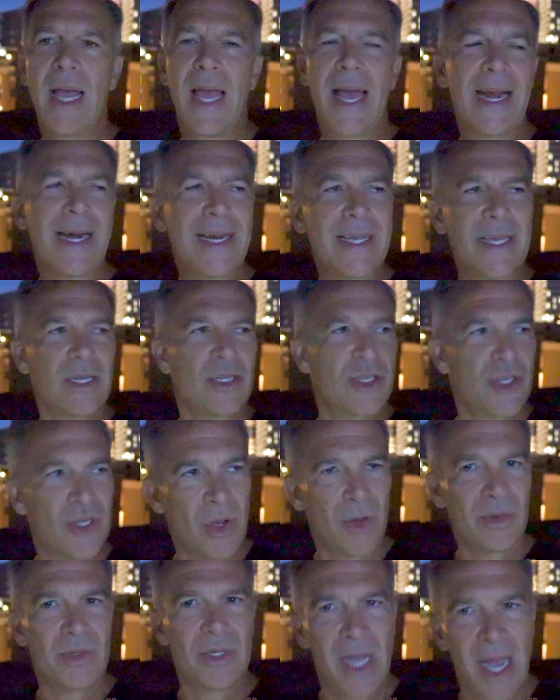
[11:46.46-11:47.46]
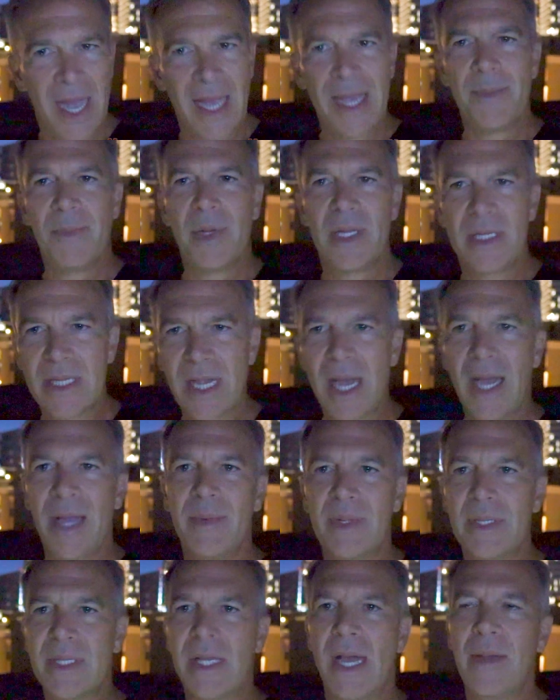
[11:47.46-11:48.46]
and I get shown time and
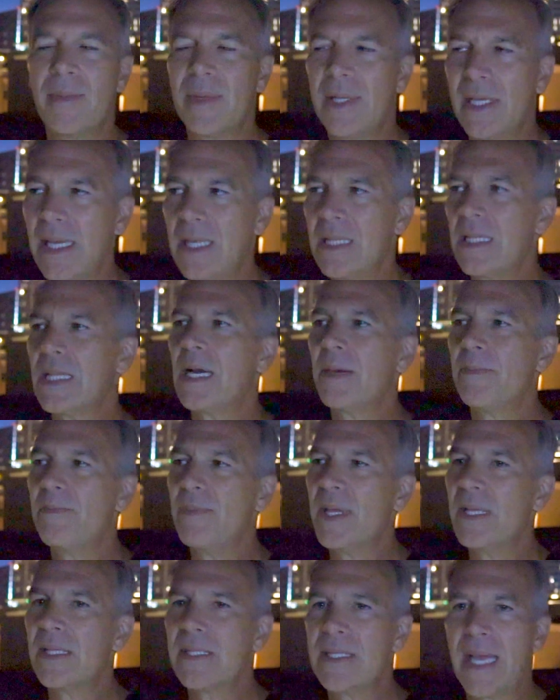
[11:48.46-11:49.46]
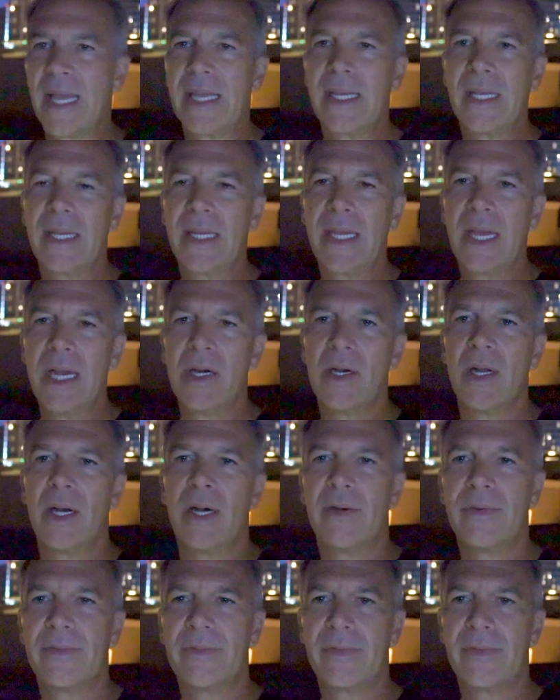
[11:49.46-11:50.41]
time and time again that I'm being taken care of.